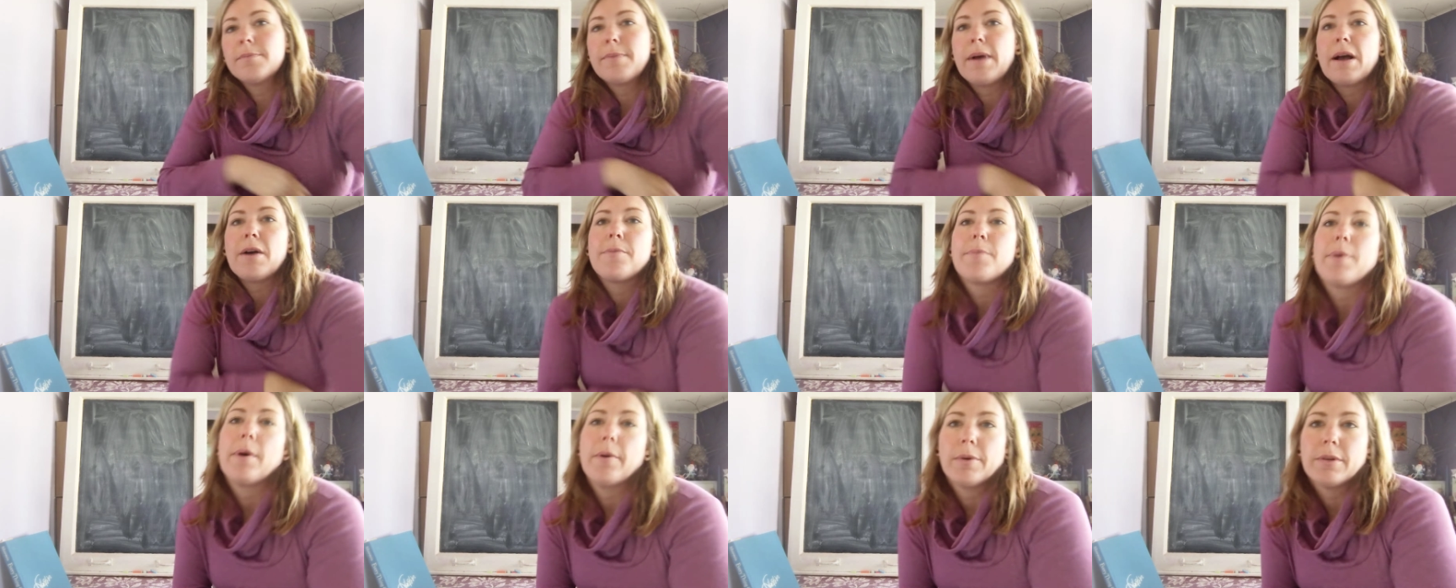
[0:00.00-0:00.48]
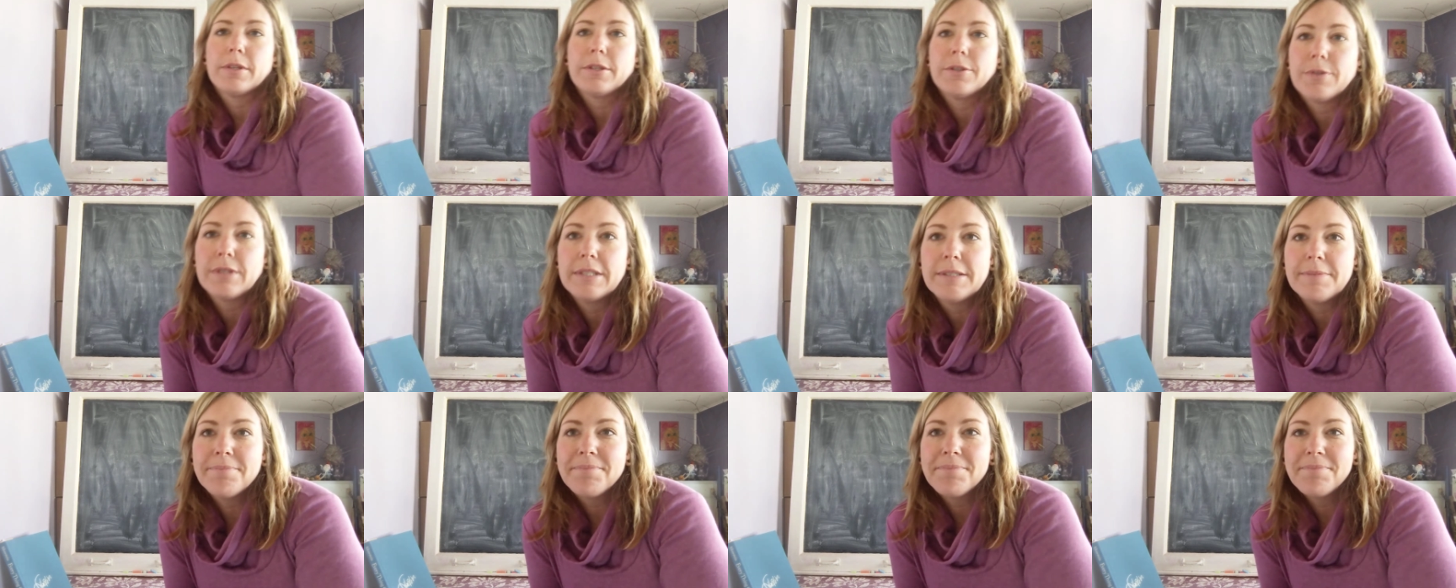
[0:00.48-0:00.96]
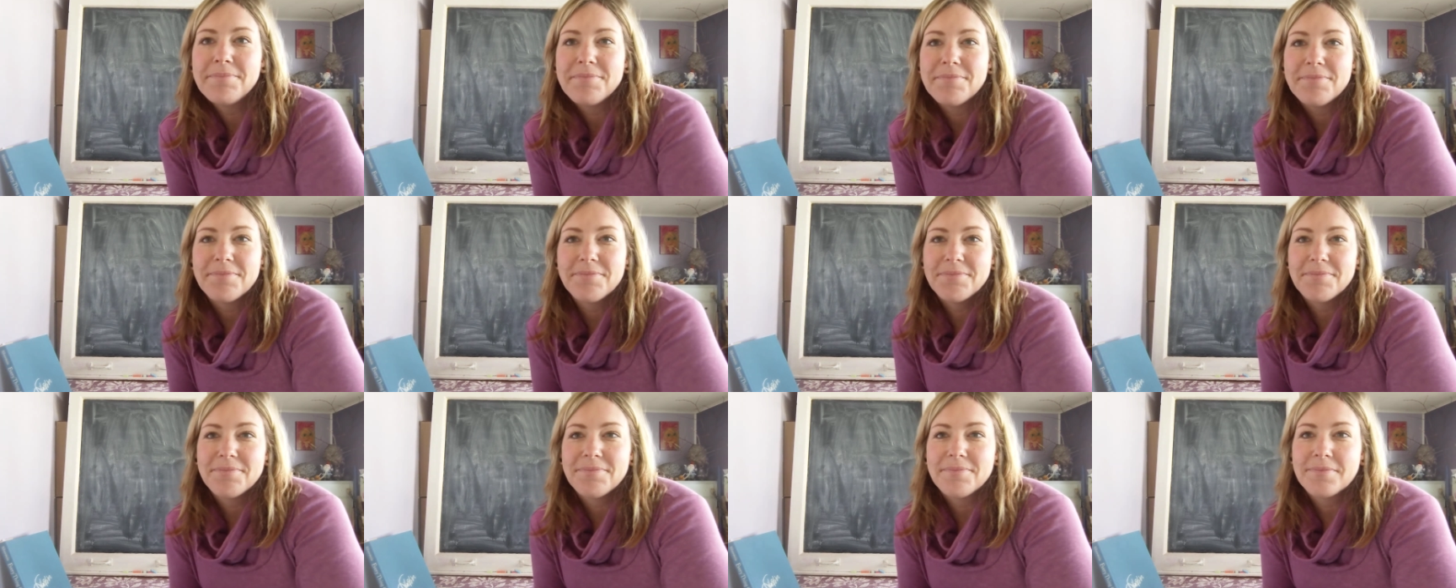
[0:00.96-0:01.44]
about poetry?
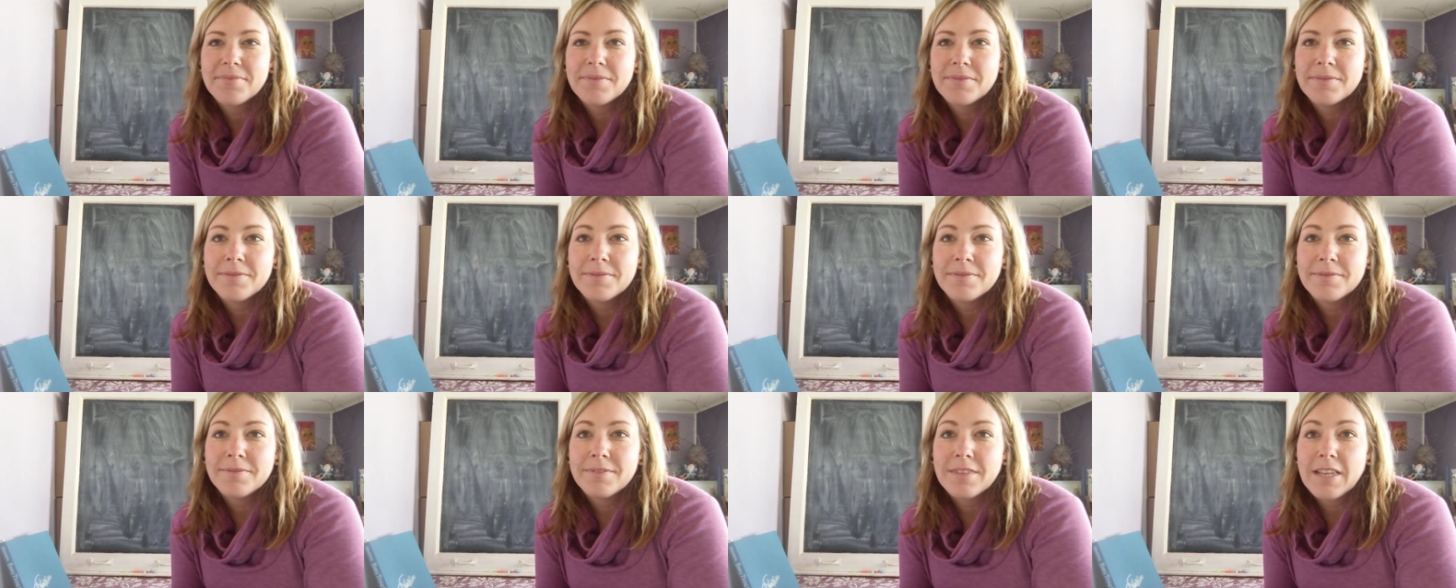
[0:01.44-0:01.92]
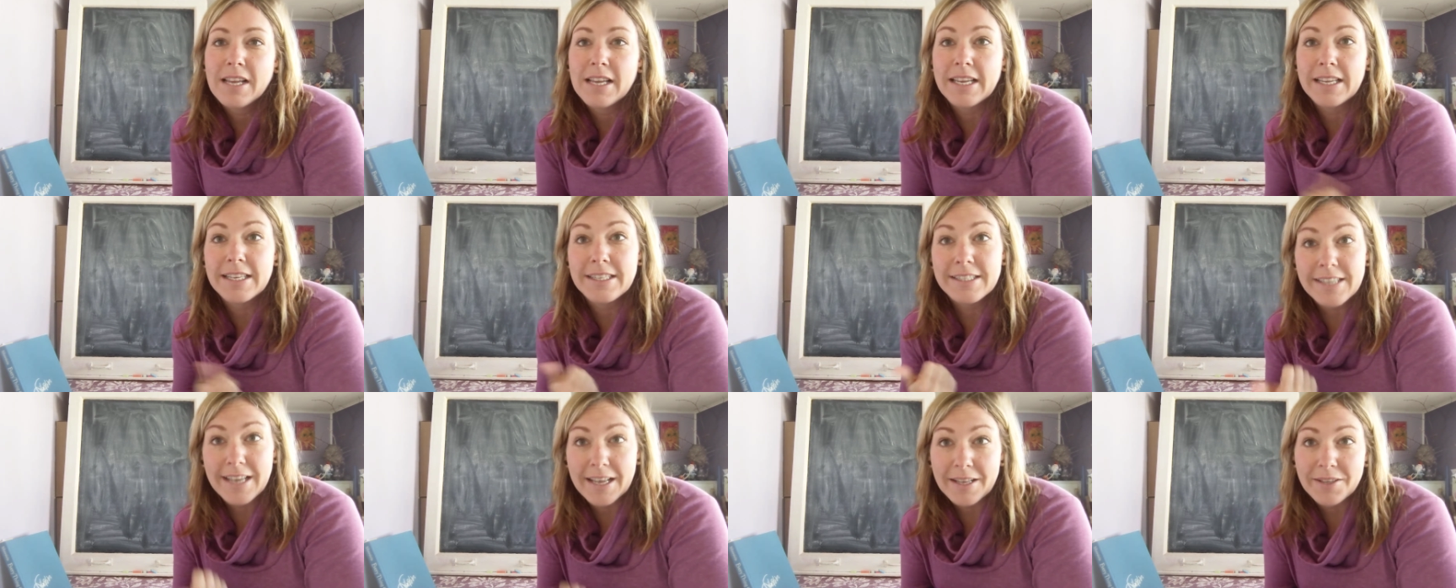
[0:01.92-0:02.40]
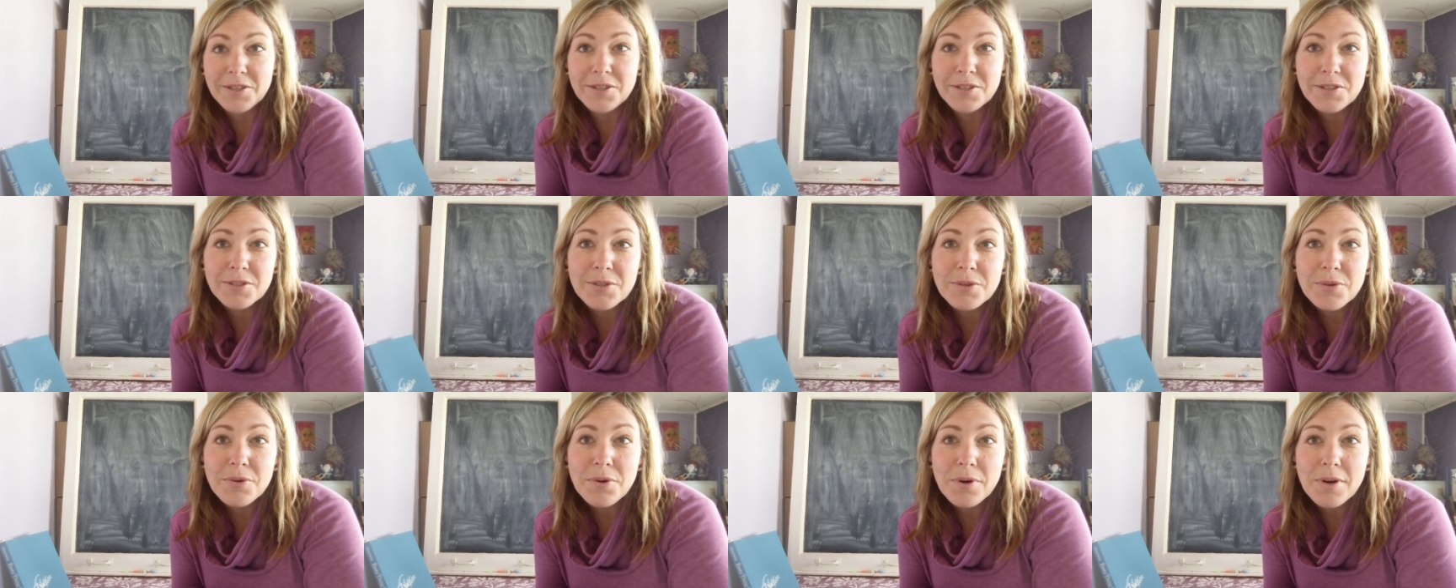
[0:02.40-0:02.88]
It can tell a
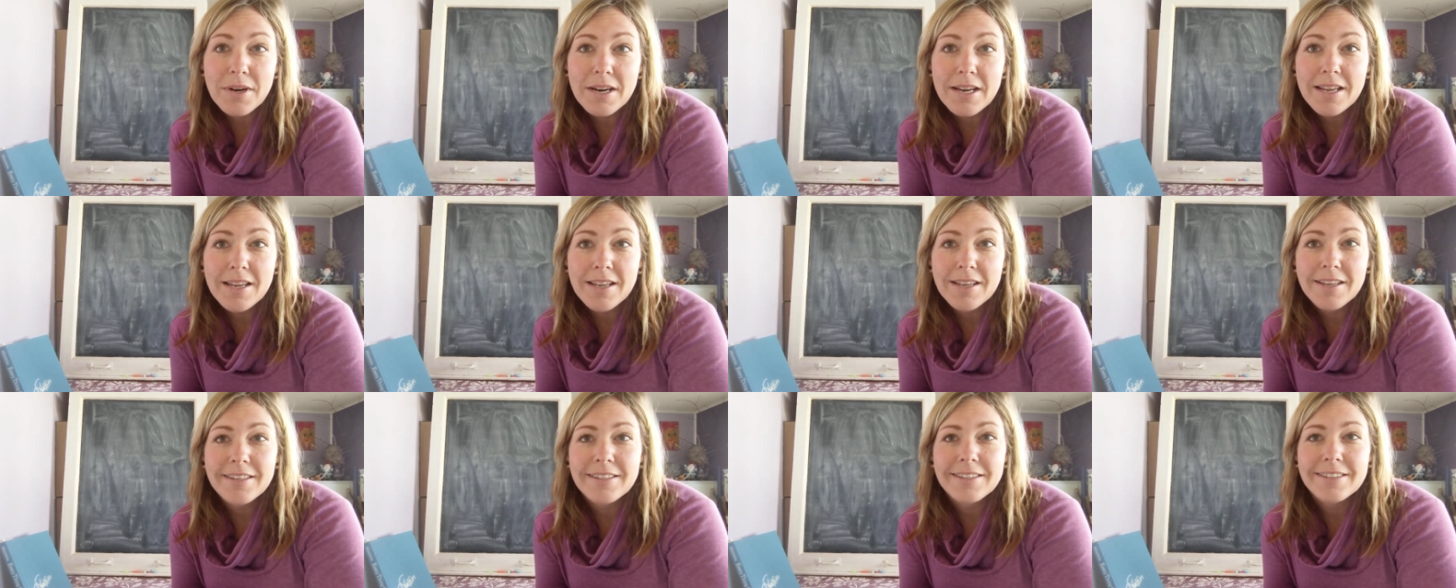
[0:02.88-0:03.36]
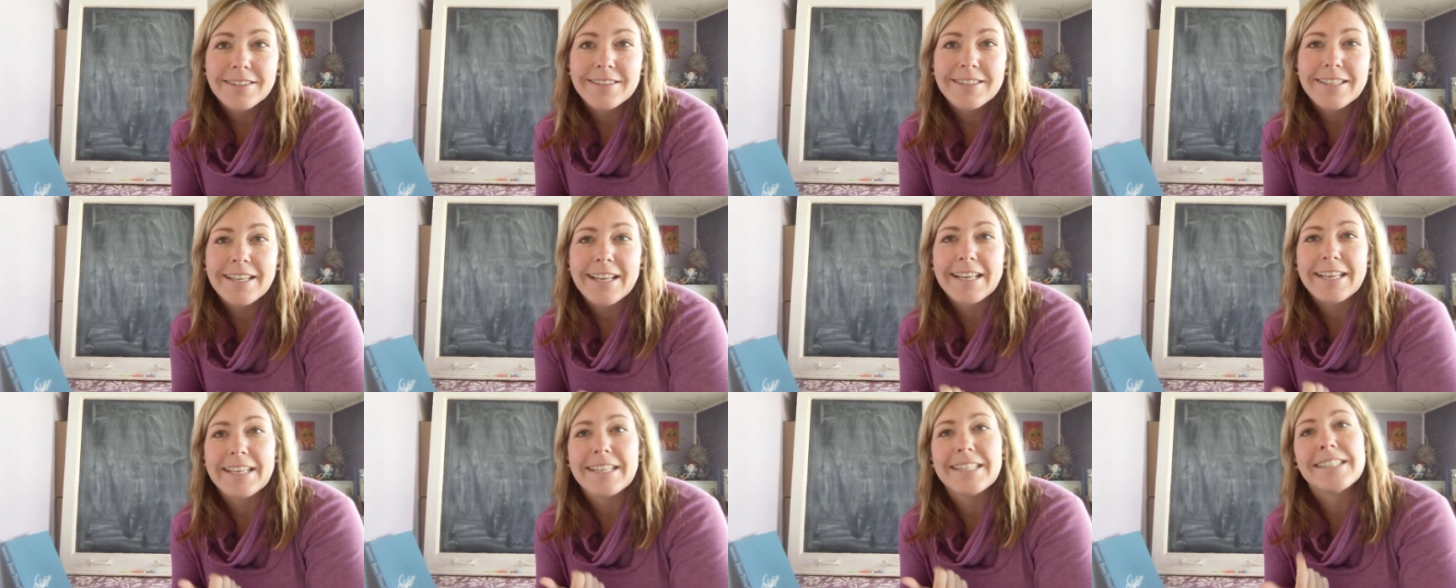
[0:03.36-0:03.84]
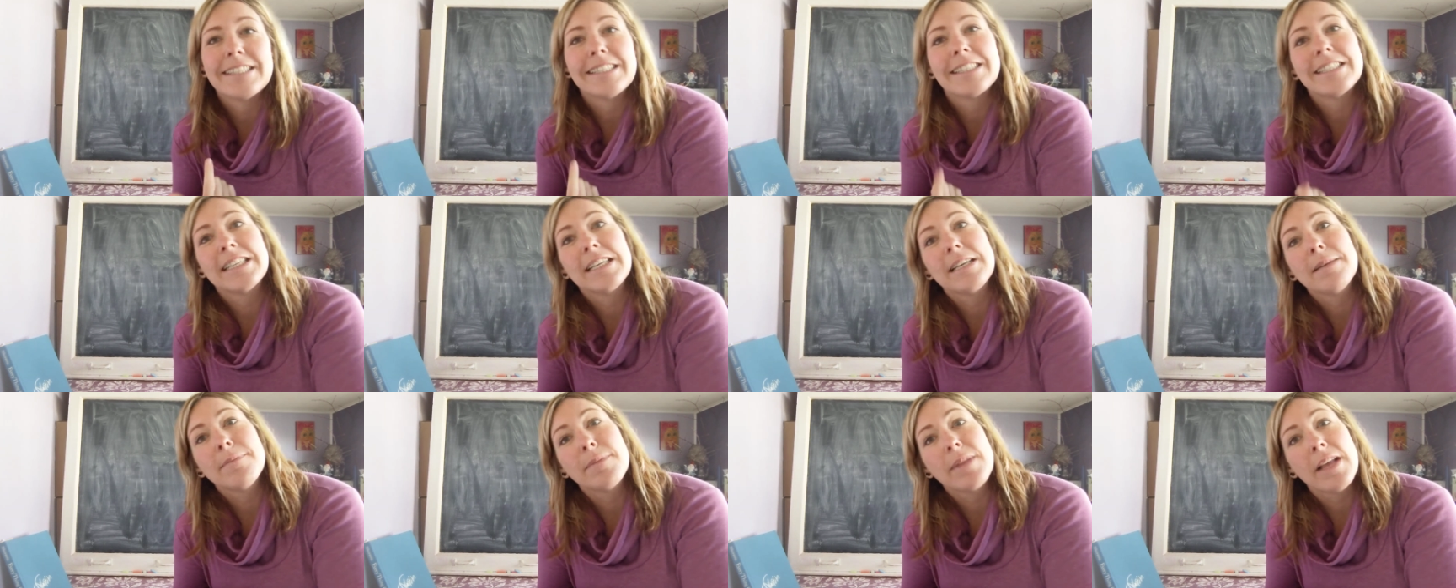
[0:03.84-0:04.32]
story. It can
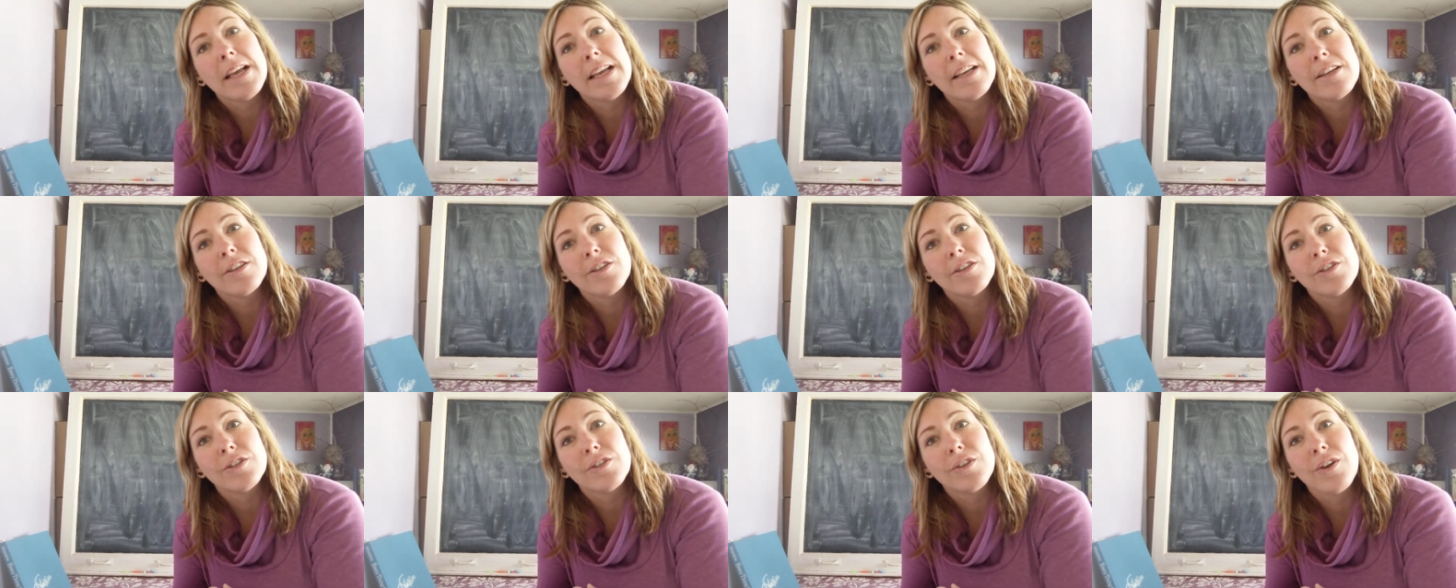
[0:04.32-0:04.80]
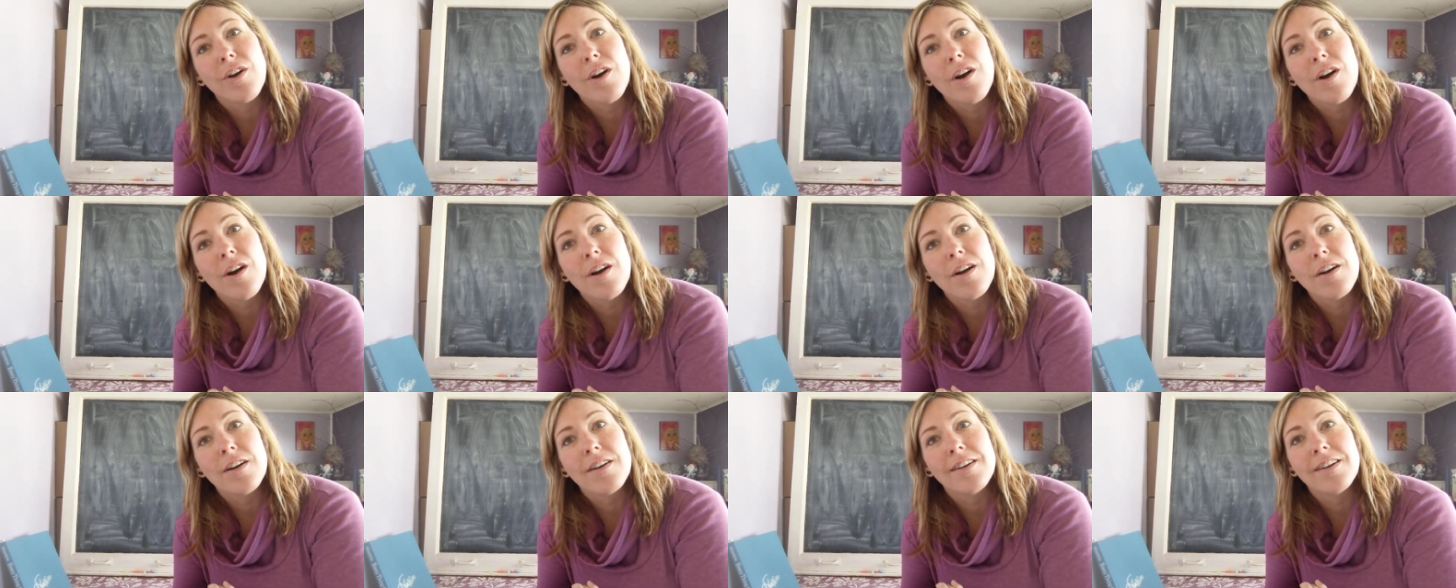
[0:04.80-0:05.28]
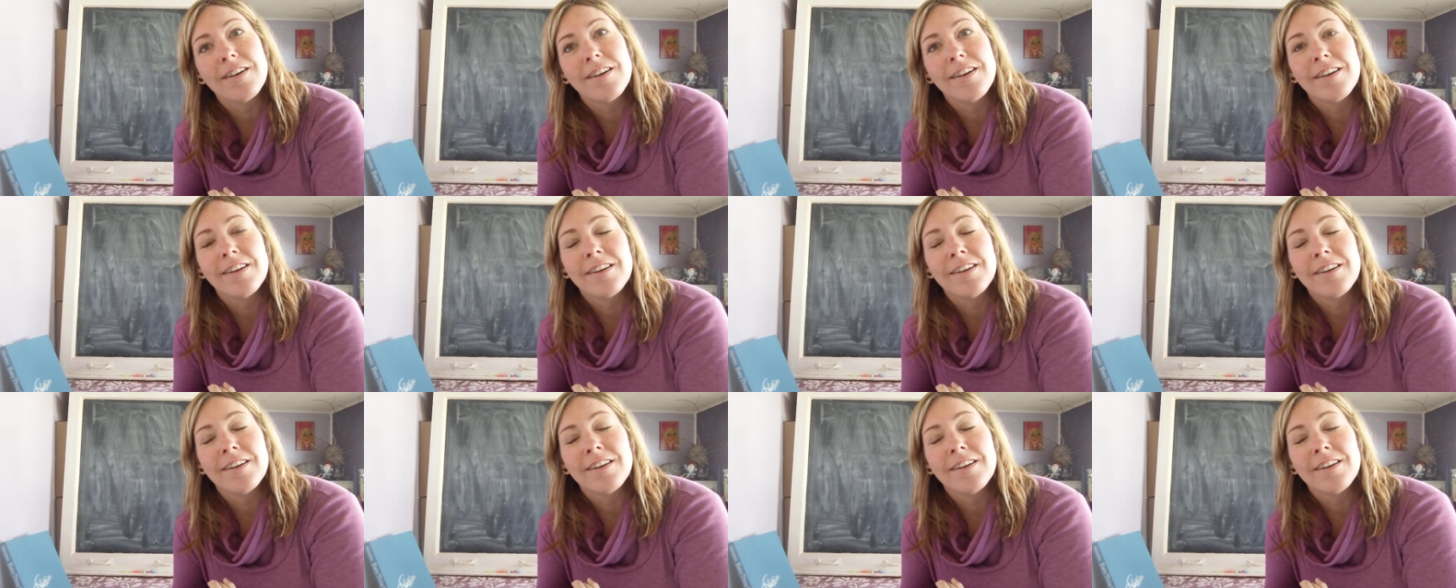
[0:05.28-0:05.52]
seem like a song.